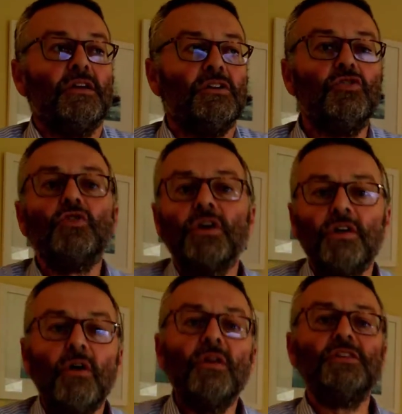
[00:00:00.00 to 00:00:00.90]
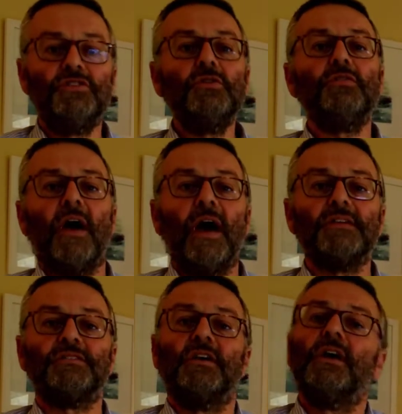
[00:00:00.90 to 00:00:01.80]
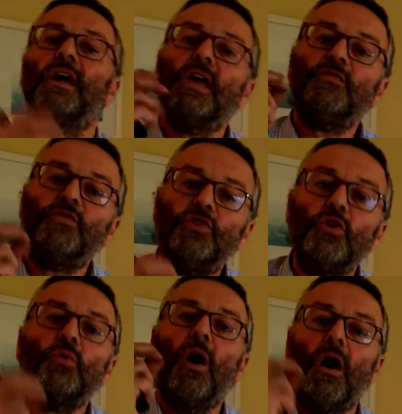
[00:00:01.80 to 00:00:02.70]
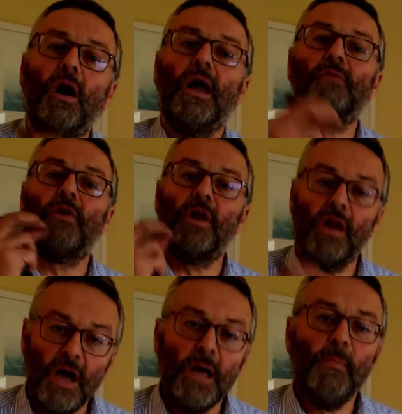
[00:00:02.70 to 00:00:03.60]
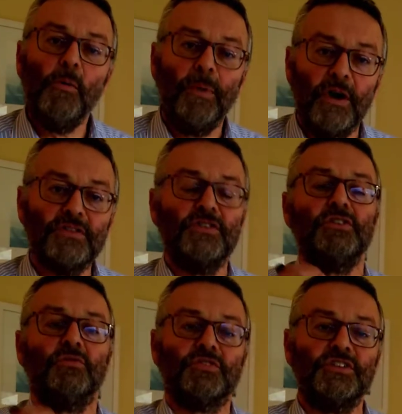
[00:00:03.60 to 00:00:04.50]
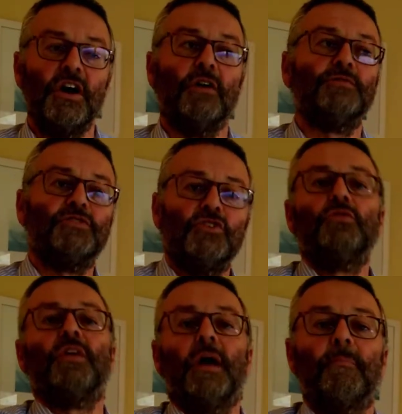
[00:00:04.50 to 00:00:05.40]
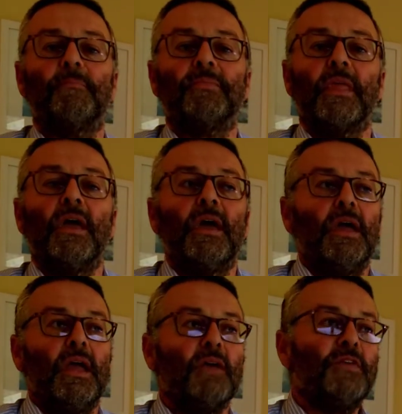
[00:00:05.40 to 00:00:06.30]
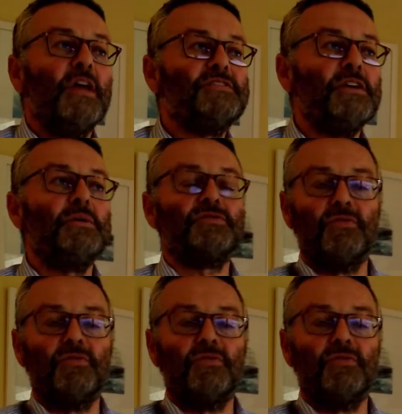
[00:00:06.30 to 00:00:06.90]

You can only do that if you are a reliable person yourself to them. If they see you as